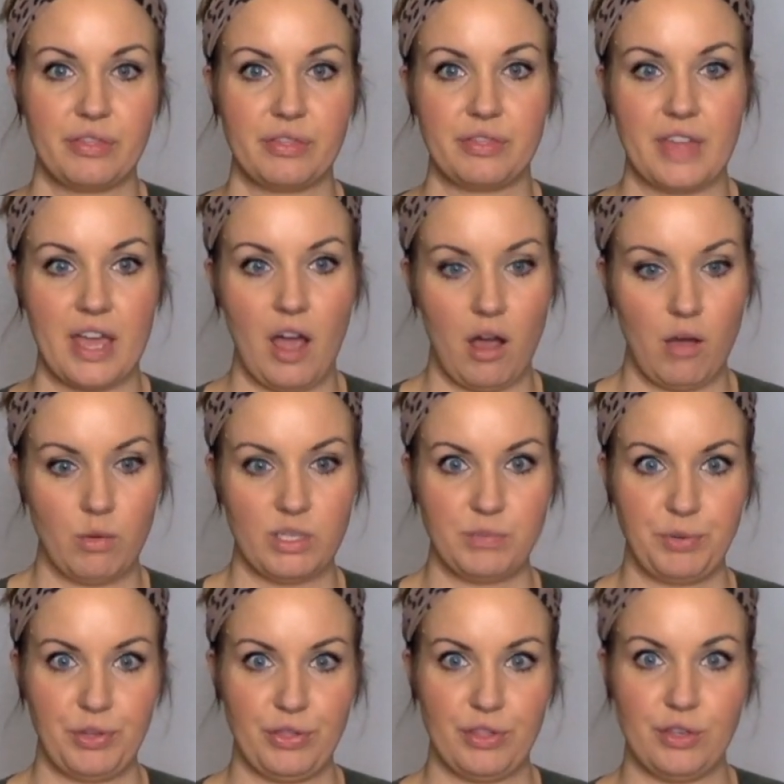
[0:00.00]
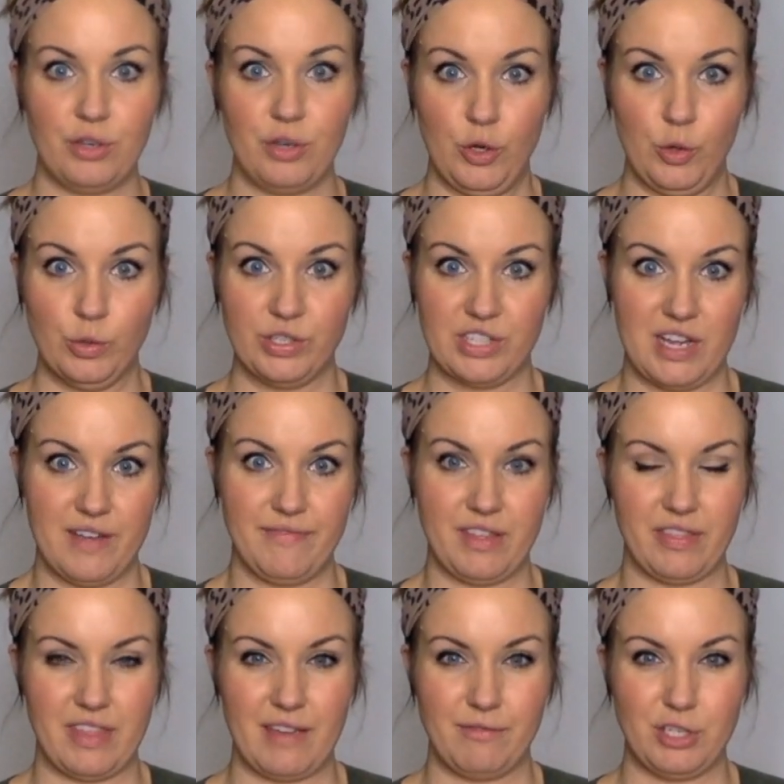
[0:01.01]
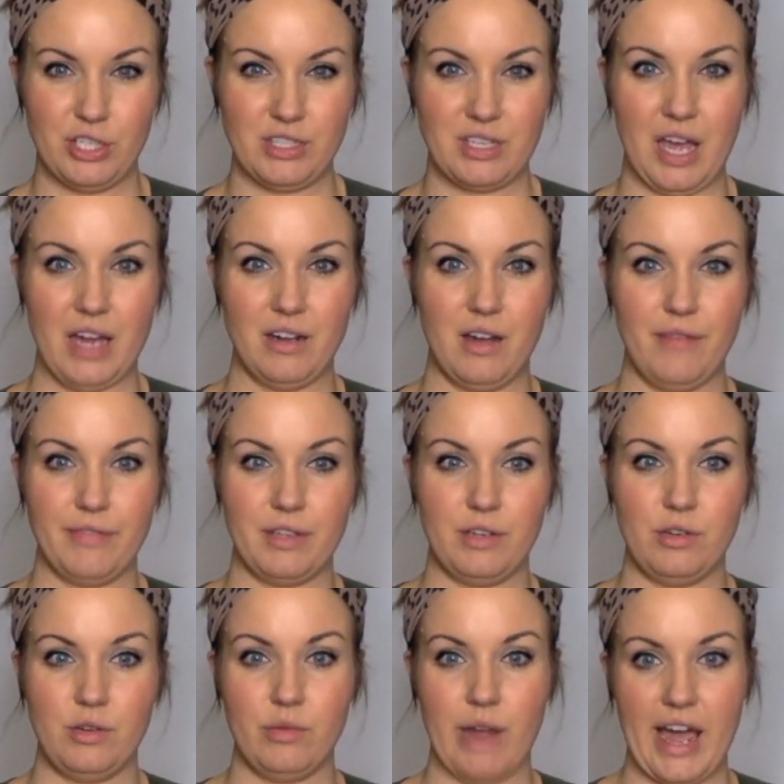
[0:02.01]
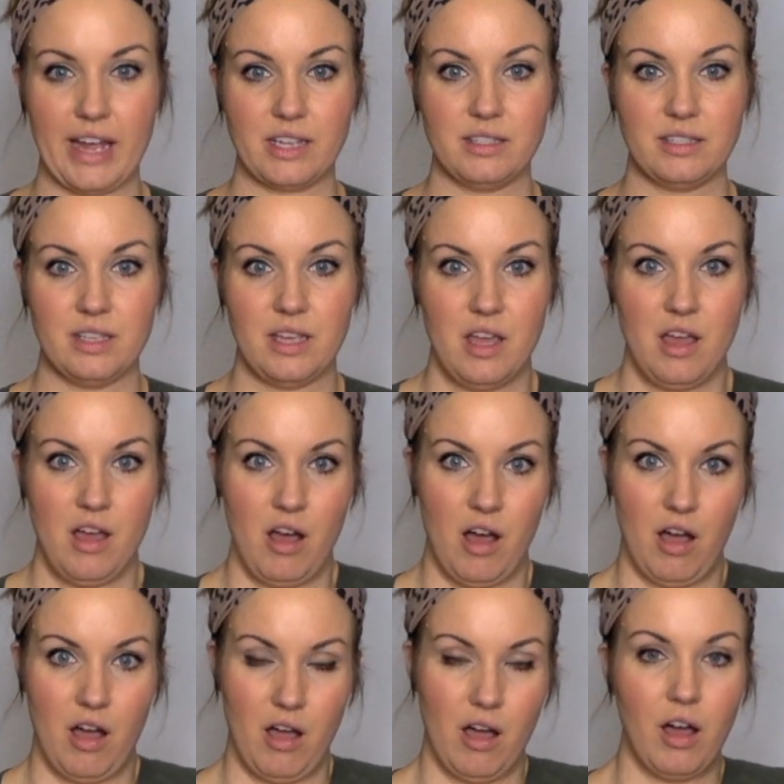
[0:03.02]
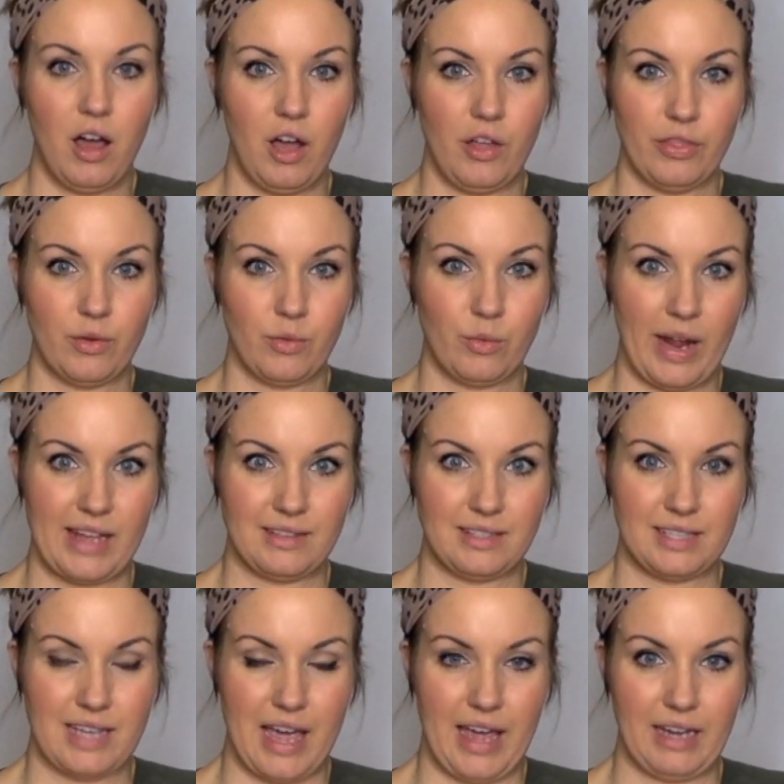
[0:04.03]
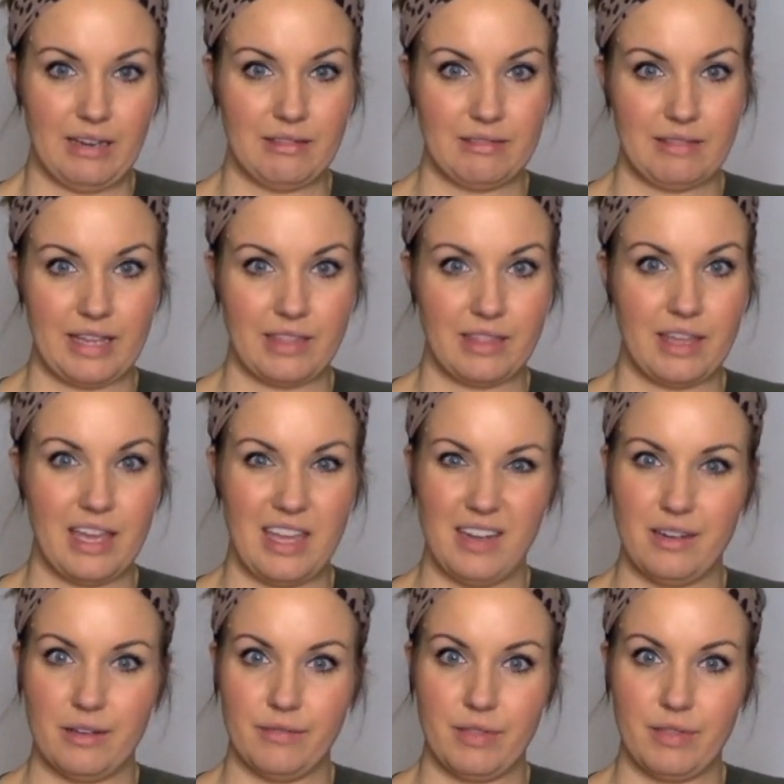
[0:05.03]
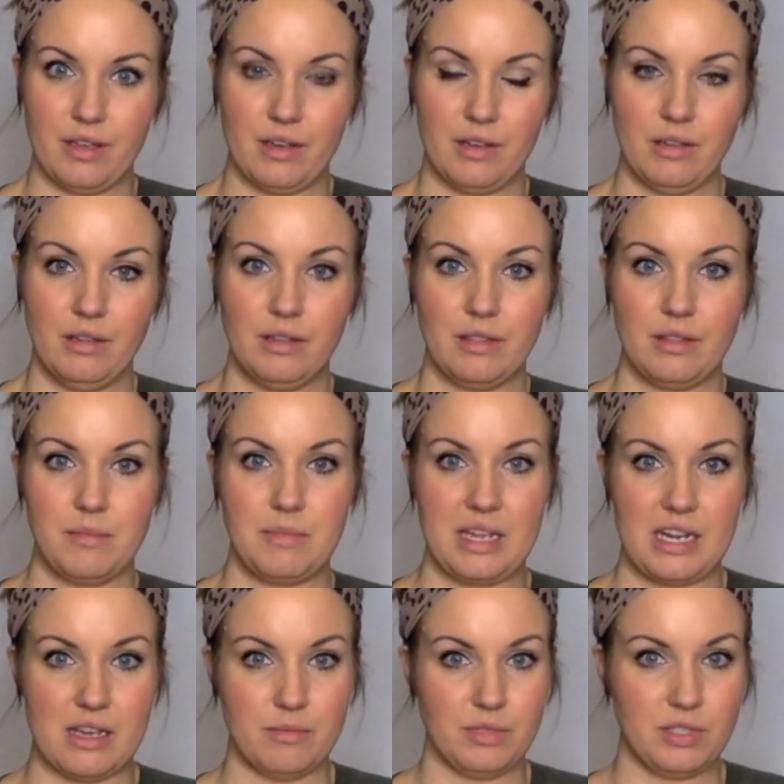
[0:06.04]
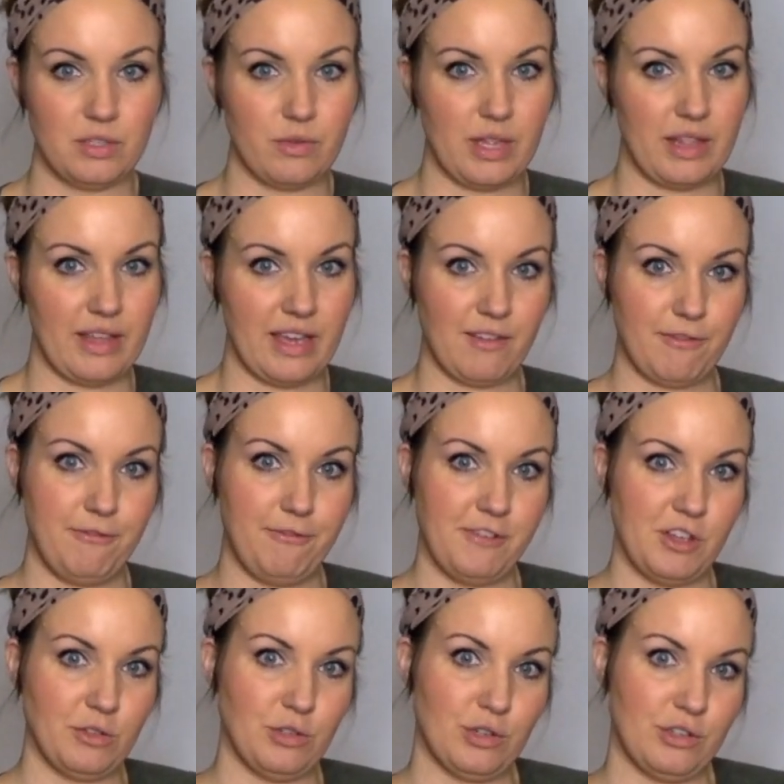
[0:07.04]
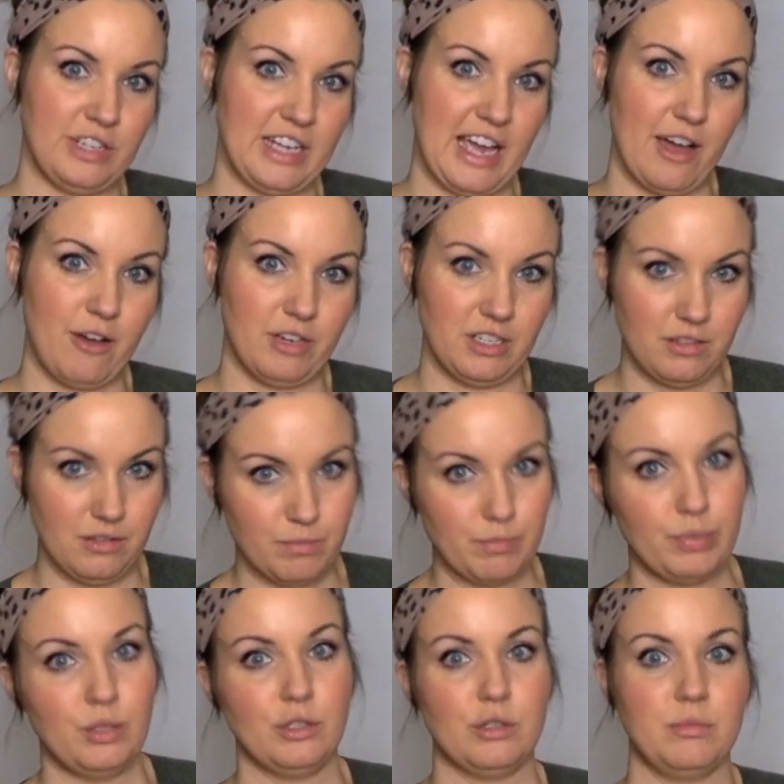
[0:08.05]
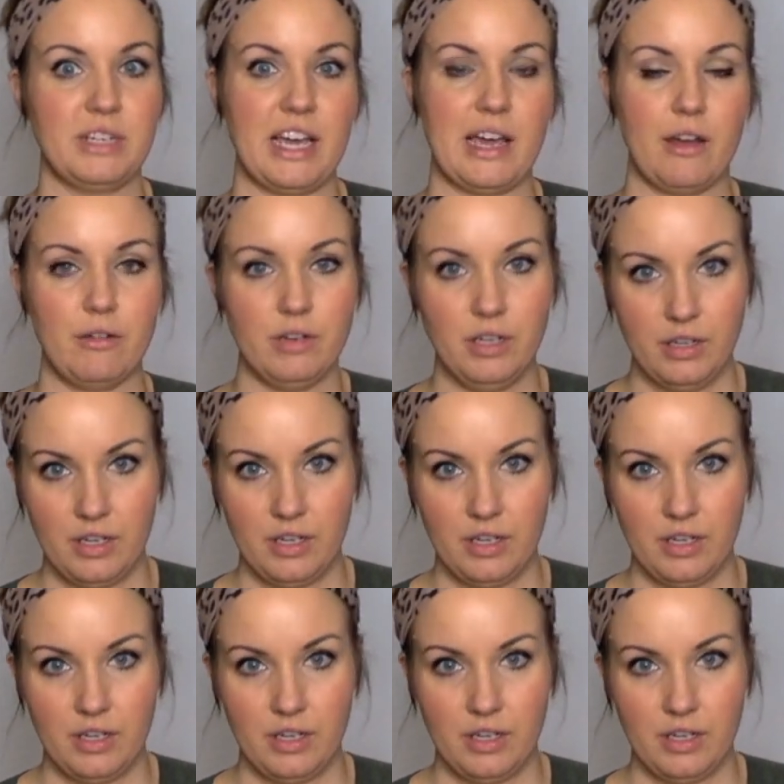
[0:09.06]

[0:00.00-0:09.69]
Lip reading: they always put the new stuff that they've just gotten off the new racks on the right side, like the end of the medium. So they like filter down and push them down